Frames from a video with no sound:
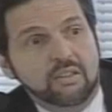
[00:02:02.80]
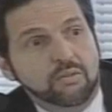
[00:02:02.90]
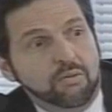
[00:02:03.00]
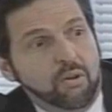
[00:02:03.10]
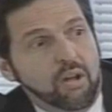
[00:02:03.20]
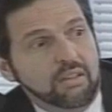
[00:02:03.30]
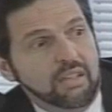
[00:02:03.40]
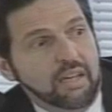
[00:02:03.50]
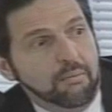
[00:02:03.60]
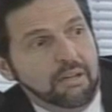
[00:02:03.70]
this for a long
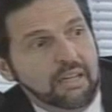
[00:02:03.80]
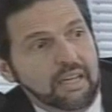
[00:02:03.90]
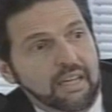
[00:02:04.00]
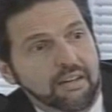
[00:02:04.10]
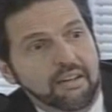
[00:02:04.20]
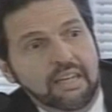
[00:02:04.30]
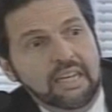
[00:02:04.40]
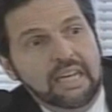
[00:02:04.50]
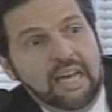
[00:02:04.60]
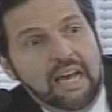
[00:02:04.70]
time, and
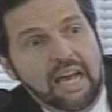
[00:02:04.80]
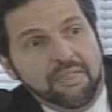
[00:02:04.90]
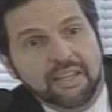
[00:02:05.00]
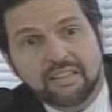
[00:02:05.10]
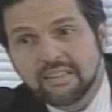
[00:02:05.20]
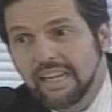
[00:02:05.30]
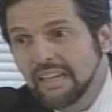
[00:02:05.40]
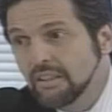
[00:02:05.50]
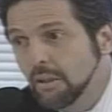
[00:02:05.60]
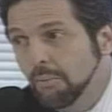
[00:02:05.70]
I think it's
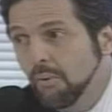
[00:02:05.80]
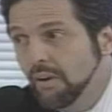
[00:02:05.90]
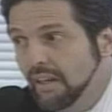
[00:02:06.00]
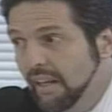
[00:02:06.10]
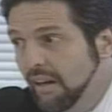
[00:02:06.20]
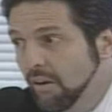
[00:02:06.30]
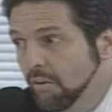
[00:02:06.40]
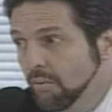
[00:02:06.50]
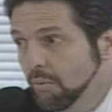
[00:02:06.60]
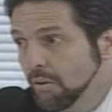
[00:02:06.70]
getting to the point
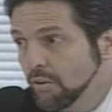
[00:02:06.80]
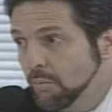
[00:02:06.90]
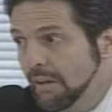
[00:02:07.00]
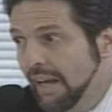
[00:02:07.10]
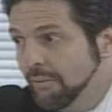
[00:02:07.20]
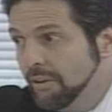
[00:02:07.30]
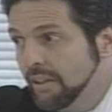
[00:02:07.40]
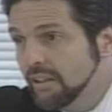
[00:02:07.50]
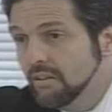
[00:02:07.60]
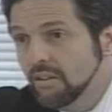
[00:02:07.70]
now where it's beyond
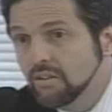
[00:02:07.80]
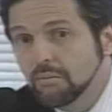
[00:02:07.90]
ridiculous.